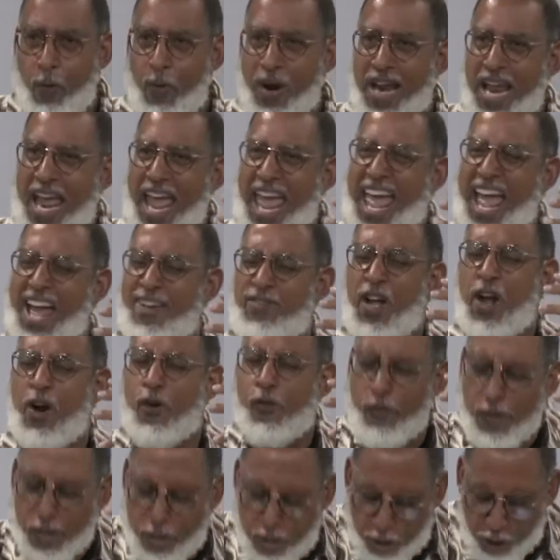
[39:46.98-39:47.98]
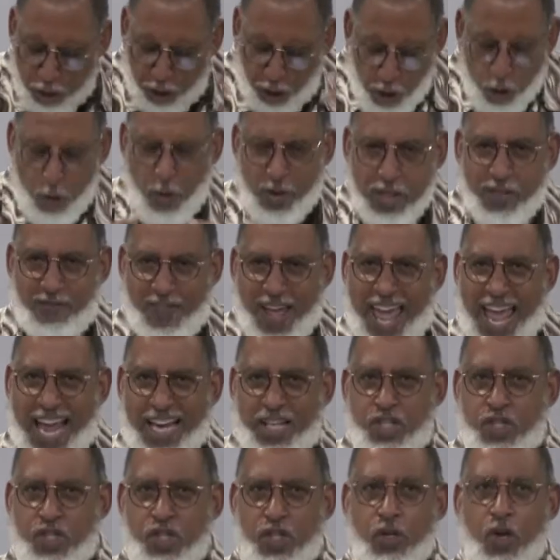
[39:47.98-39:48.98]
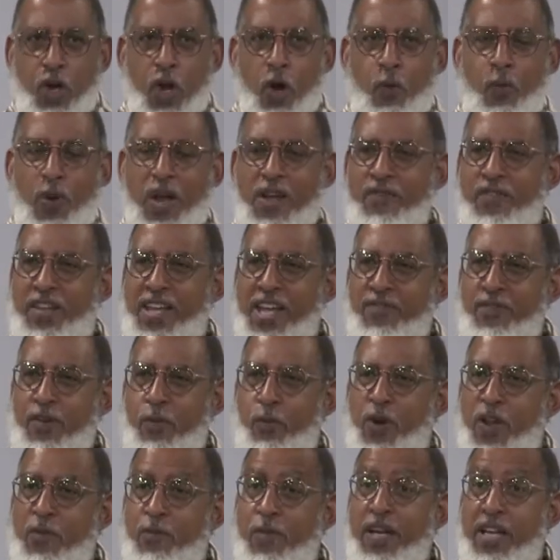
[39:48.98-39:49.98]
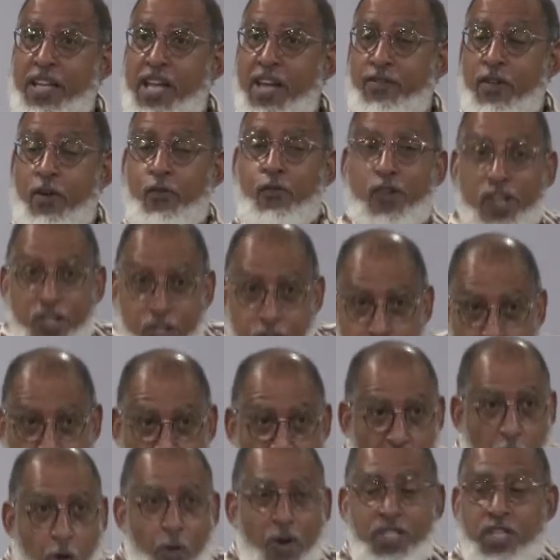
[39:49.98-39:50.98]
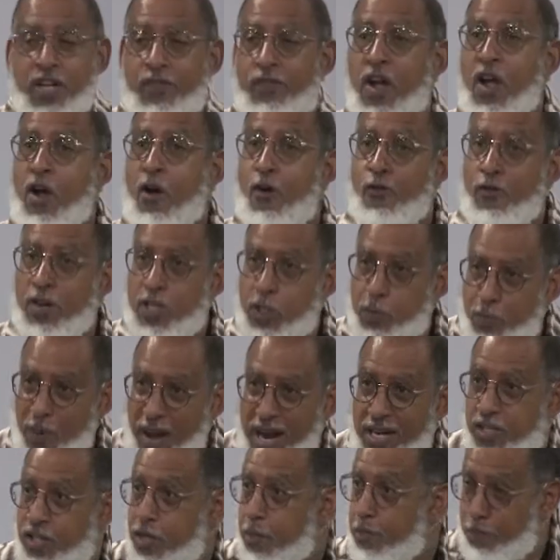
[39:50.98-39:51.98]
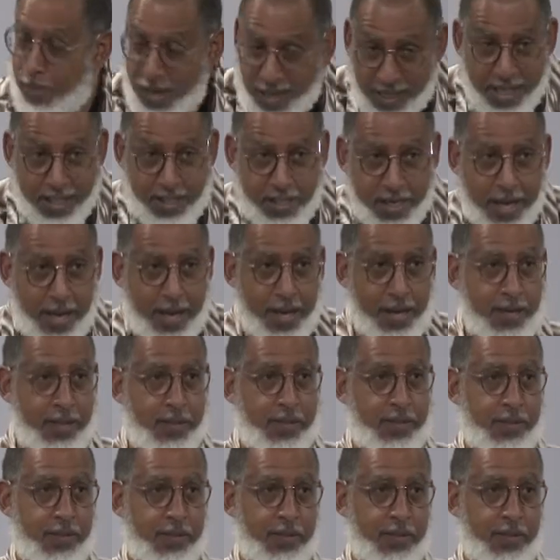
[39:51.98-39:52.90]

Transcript: we have rescuative action. We've, given, we've been given rescuative responsibility